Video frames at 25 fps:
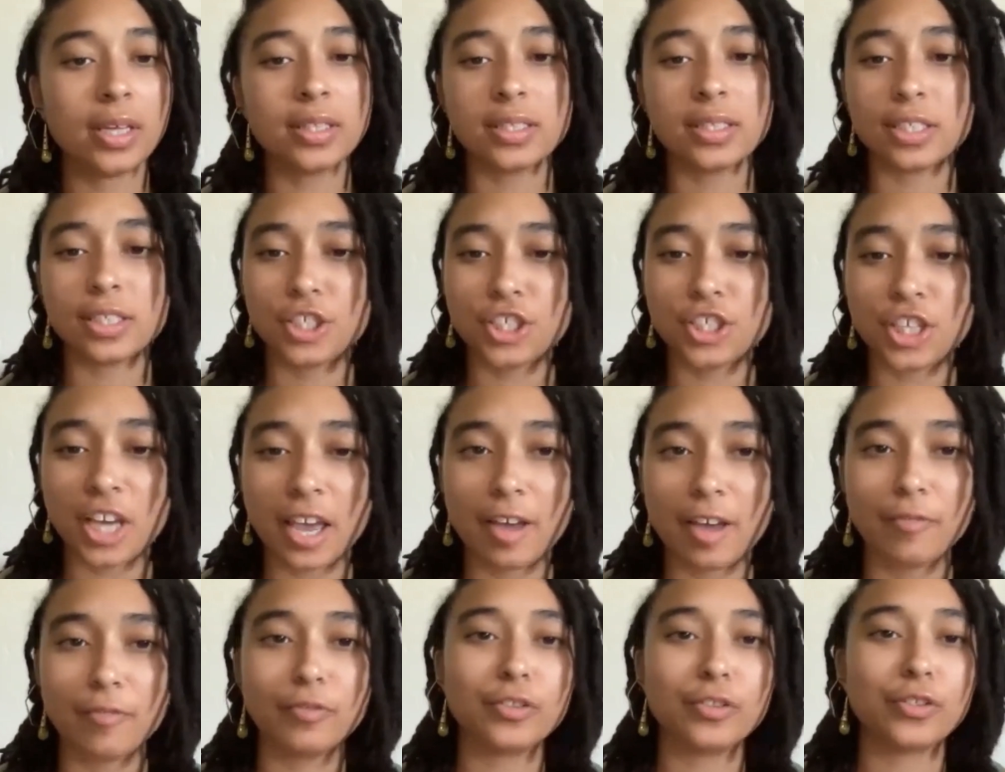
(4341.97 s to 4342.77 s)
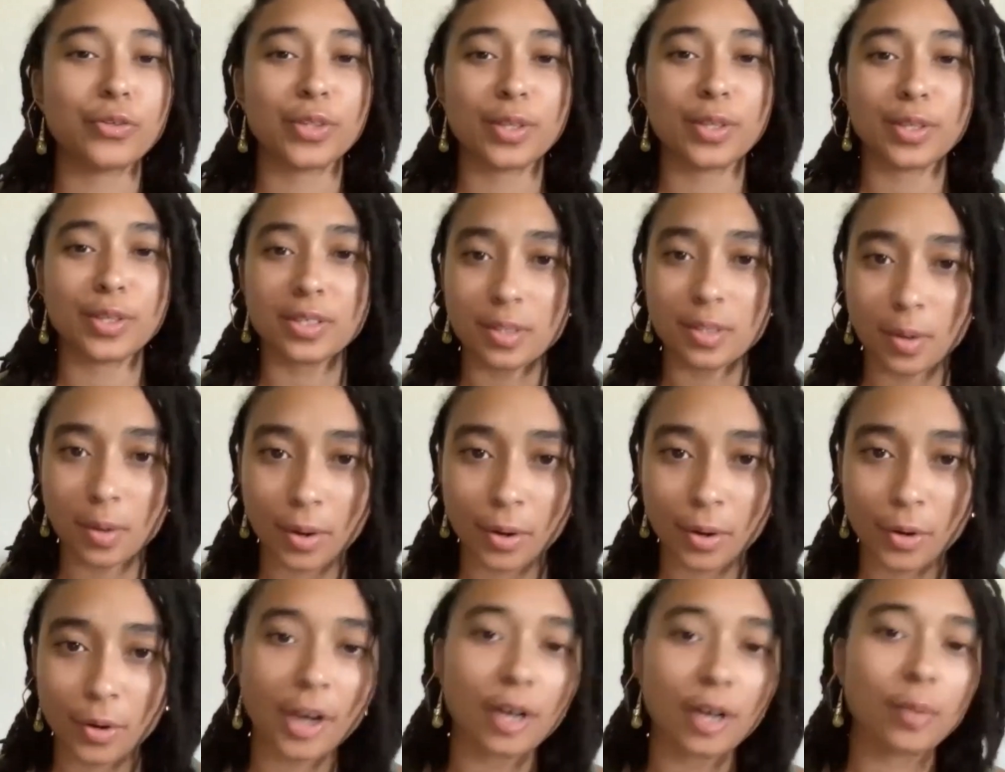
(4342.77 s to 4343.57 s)
to Jeff, to these
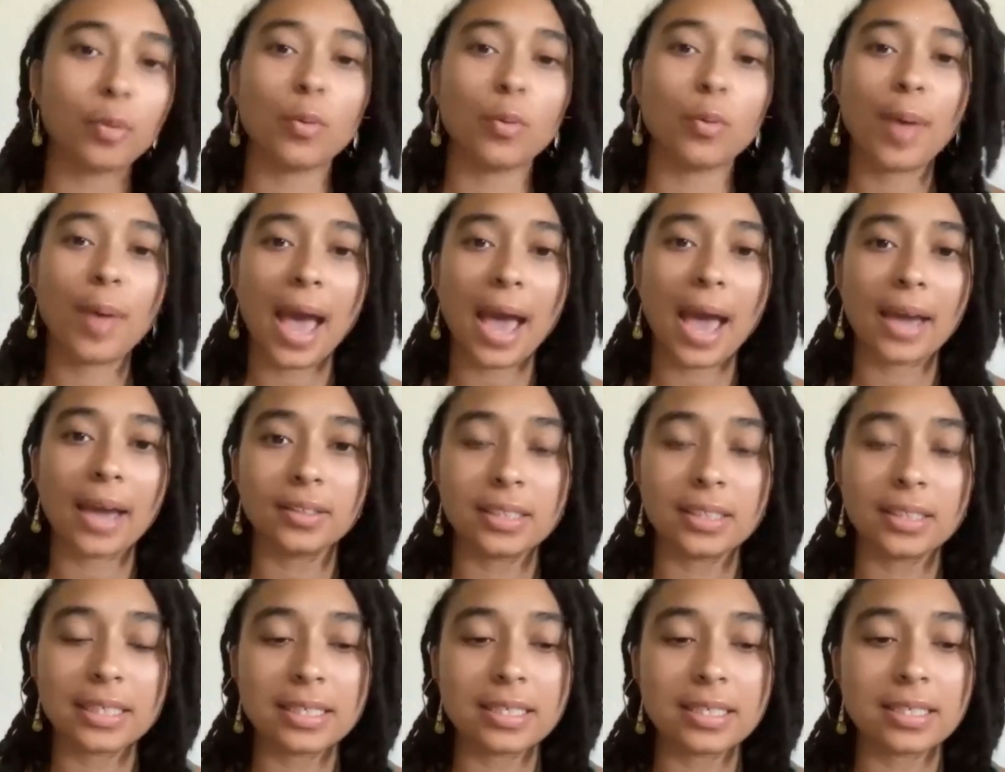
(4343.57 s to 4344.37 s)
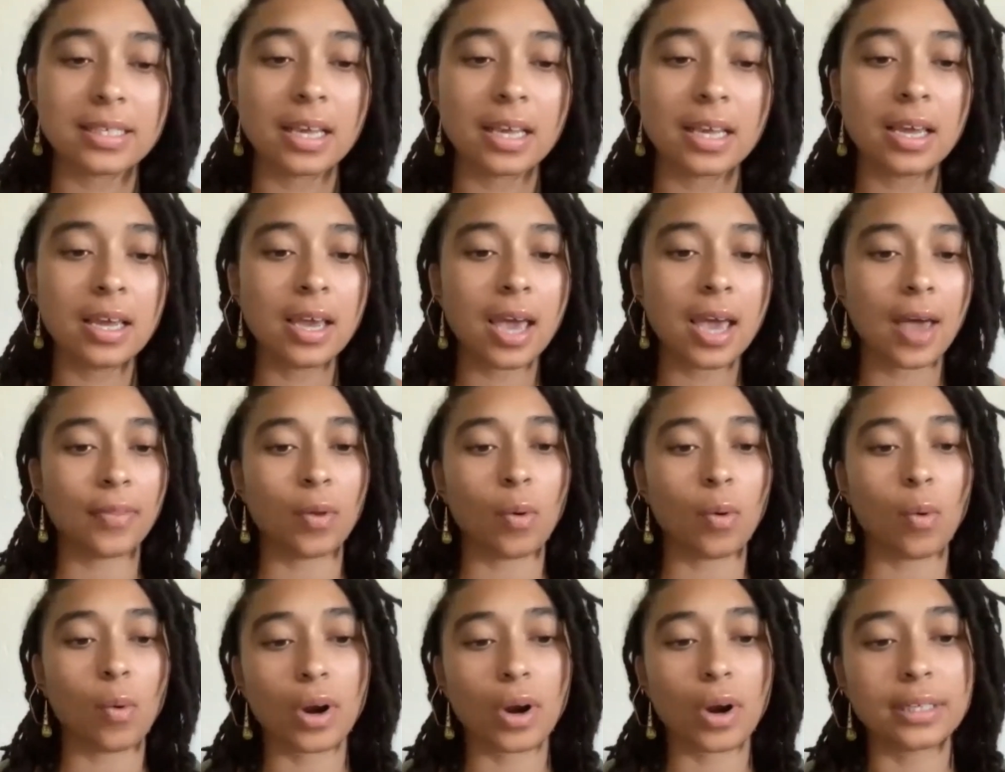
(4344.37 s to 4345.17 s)
incredible panelists
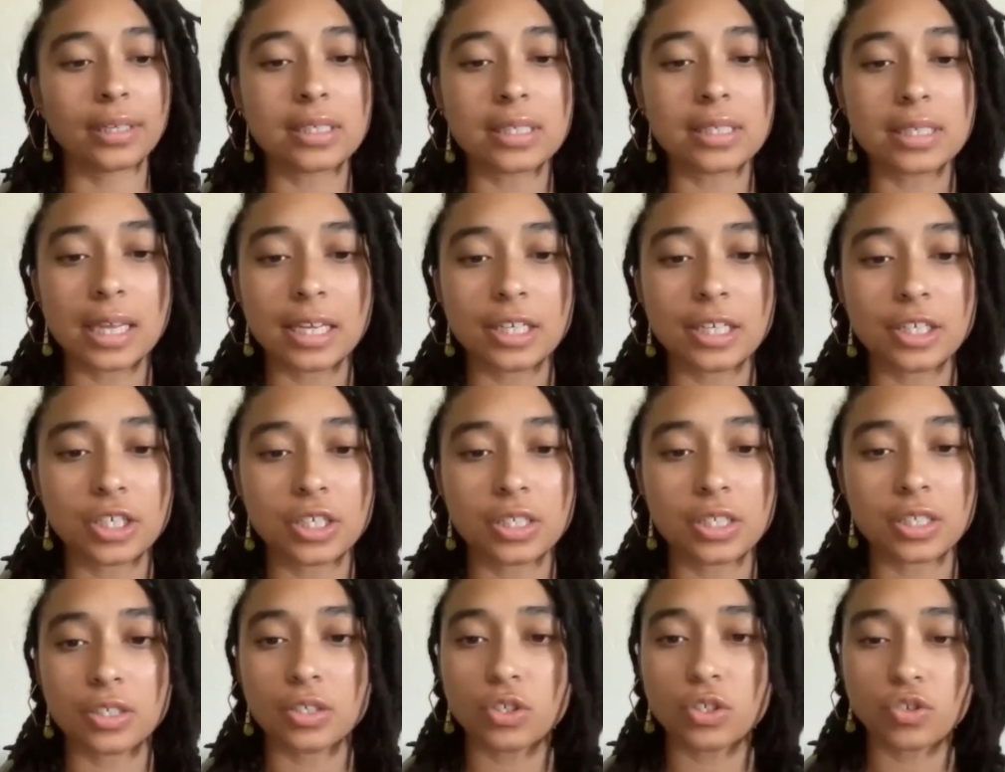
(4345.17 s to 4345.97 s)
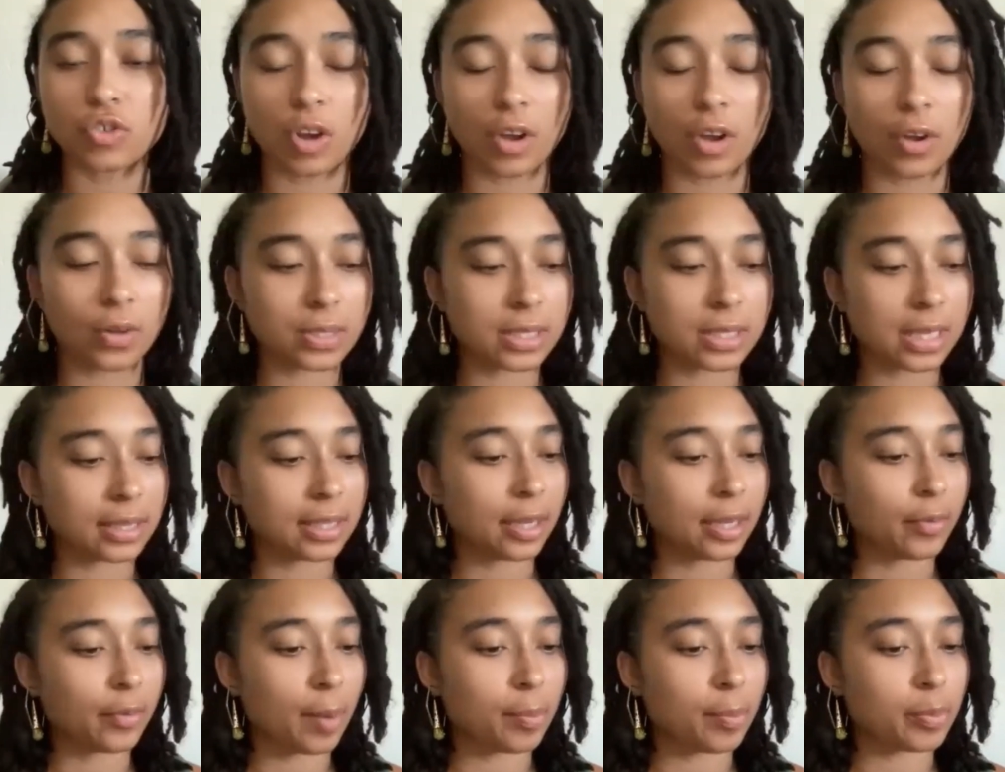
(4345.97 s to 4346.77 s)
and the organization struggles
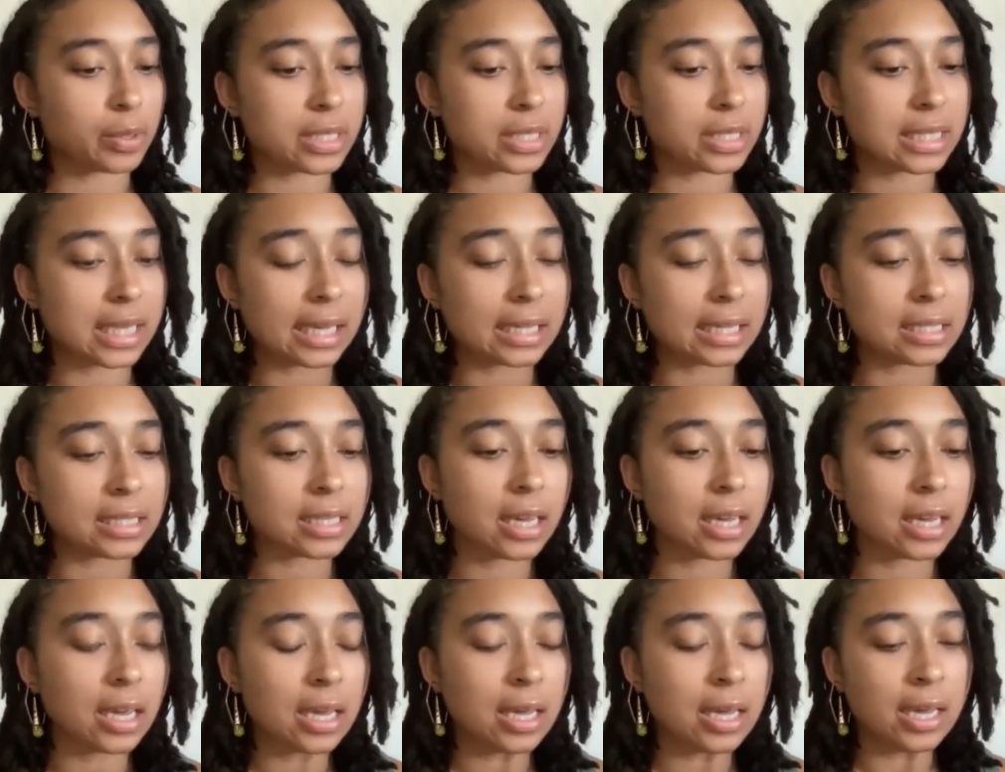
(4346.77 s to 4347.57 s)
that they represent.